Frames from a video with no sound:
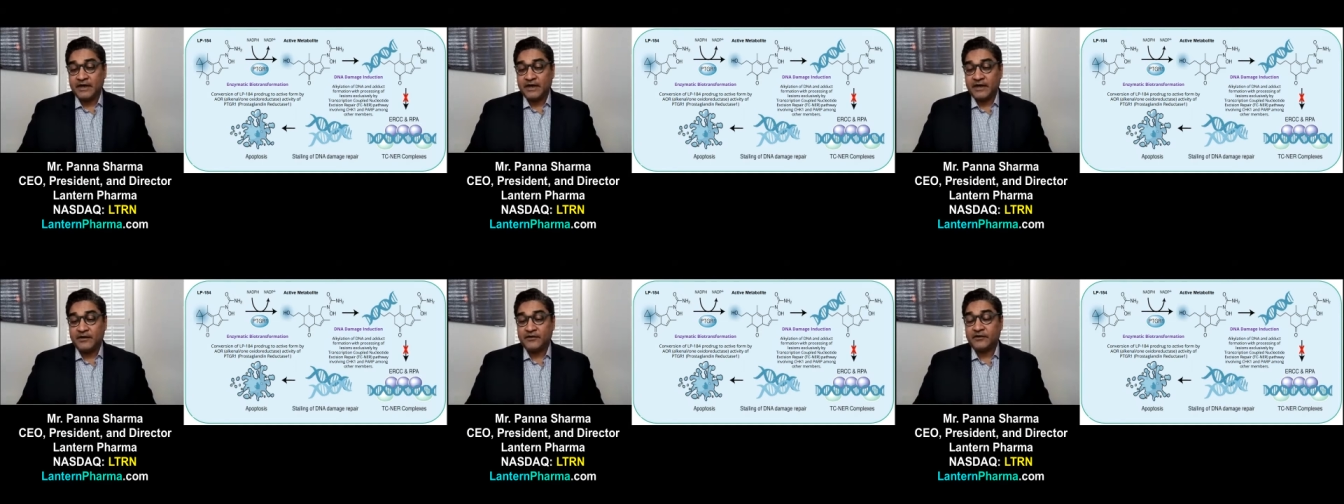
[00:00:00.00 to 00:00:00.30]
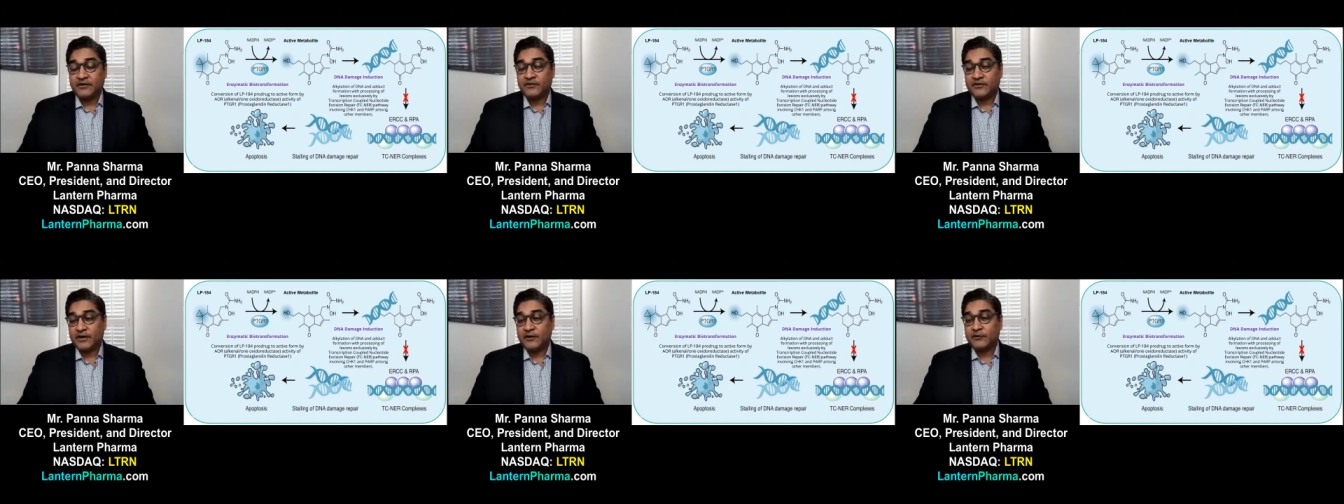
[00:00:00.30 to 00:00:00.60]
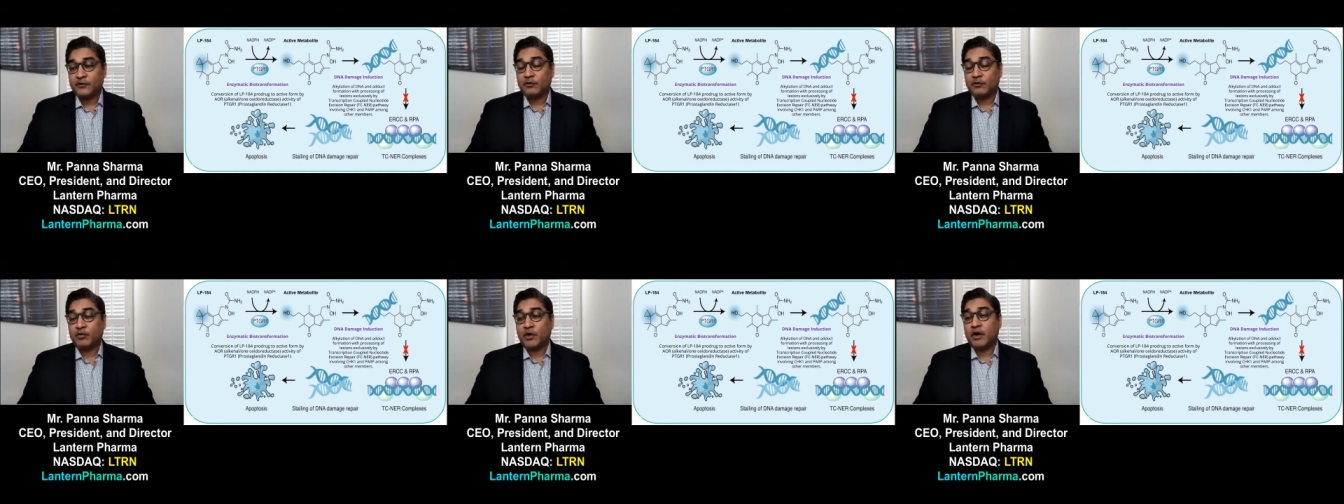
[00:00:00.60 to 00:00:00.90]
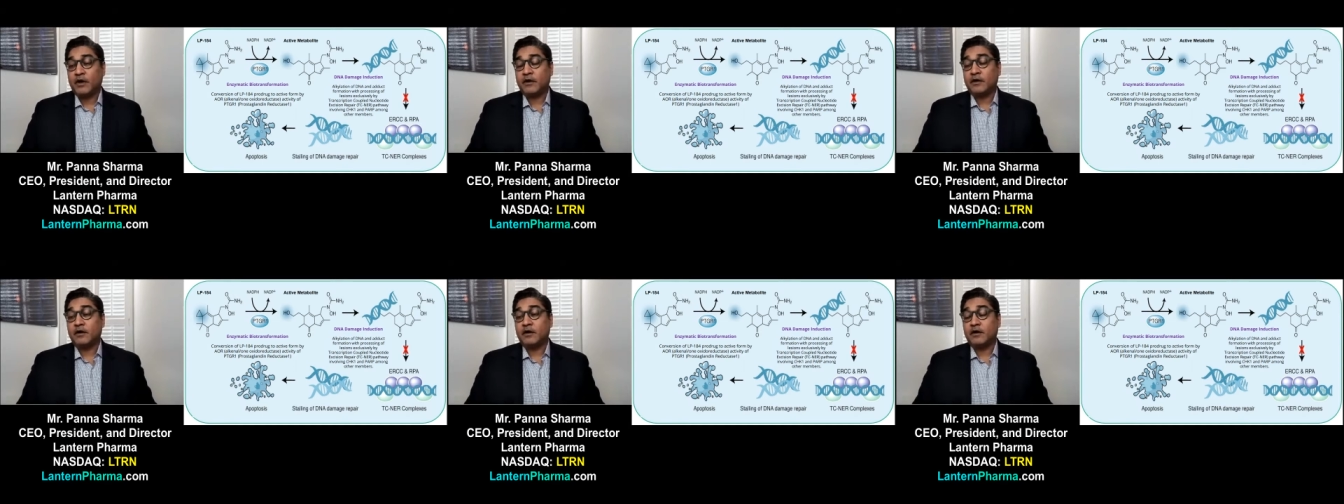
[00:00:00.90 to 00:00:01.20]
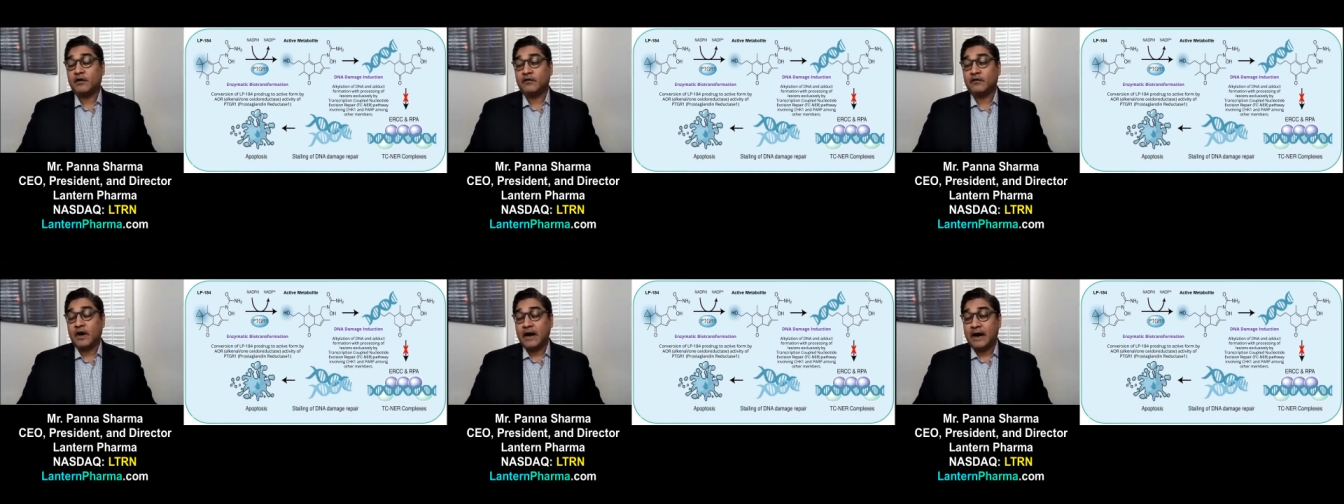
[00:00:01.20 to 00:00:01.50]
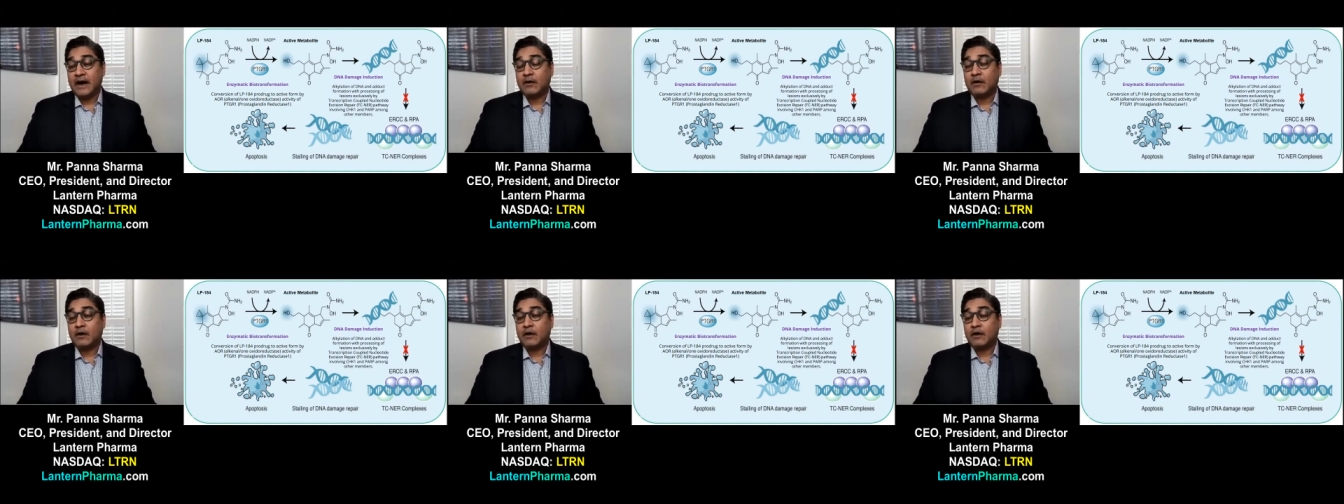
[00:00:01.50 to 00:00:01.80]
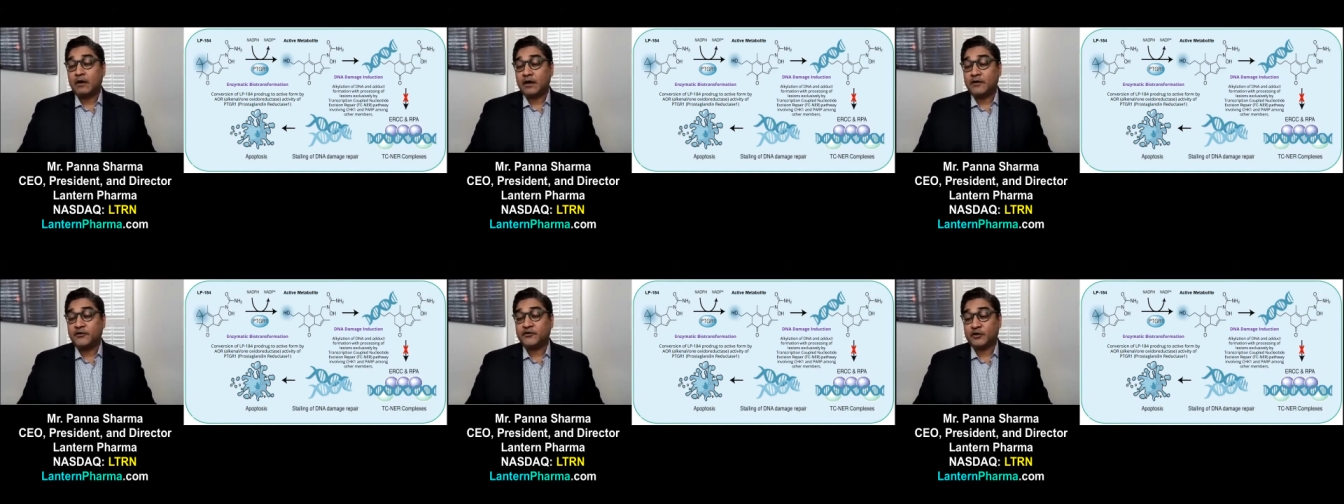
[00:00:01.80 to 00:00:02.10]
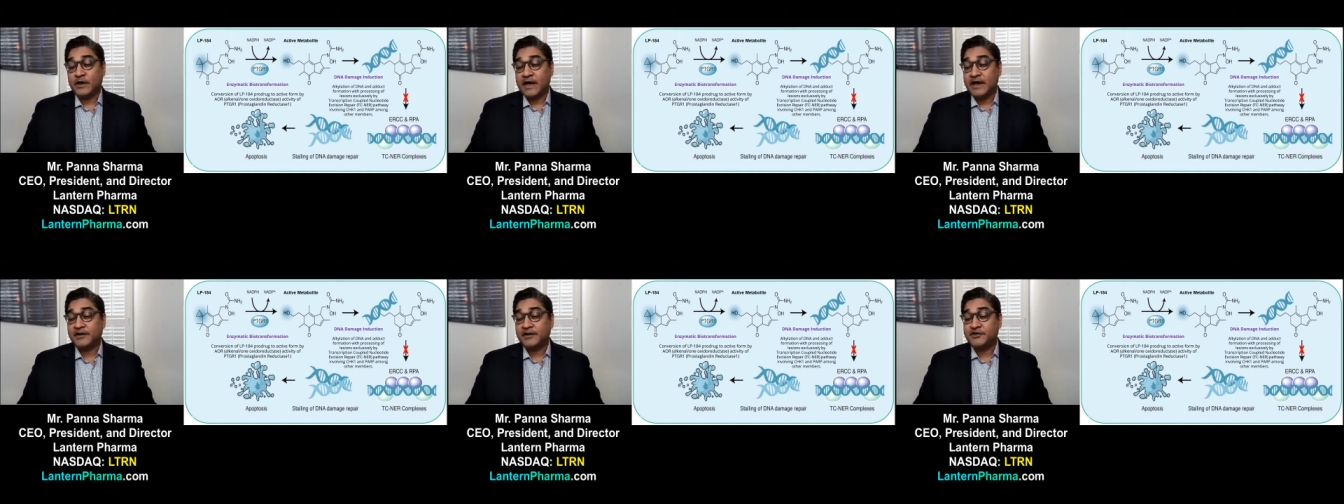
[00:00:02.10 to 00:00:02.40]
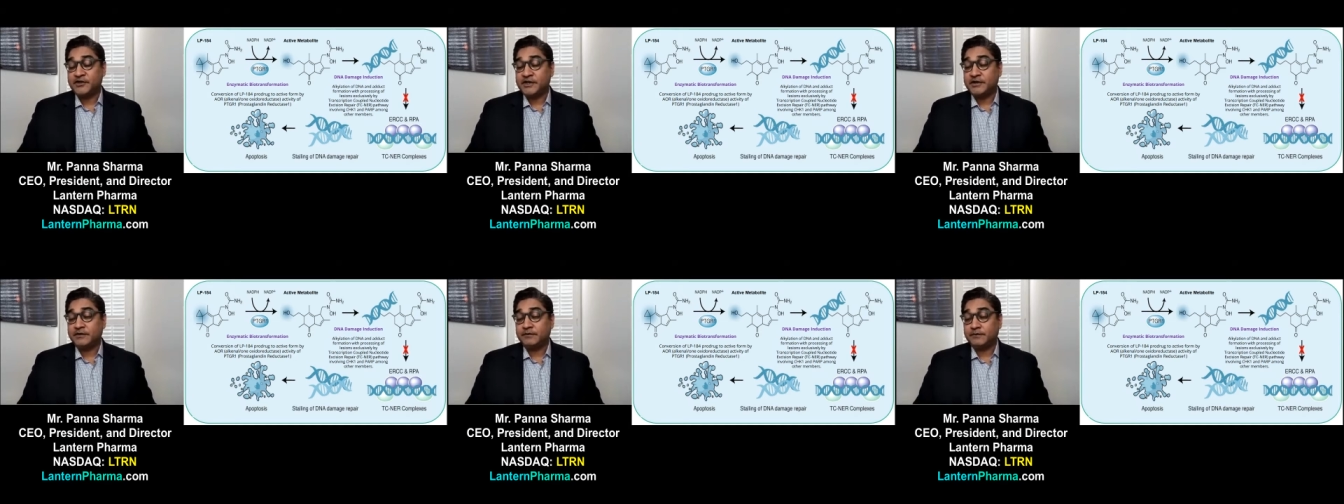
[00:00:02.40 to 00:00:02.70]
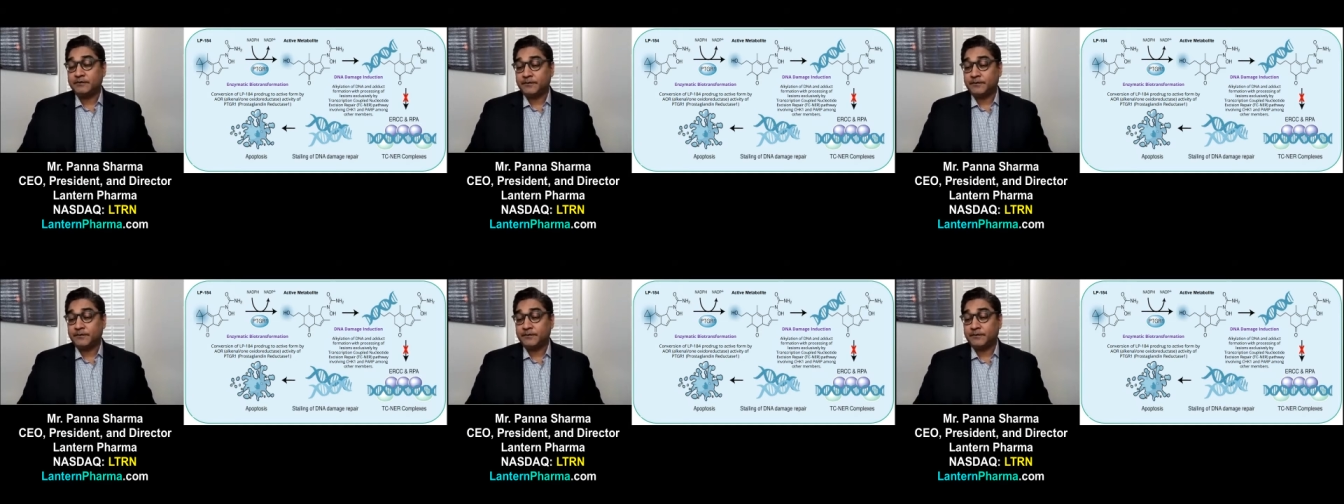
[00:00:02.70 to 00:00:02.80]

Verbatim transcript: is a central part of our strategy.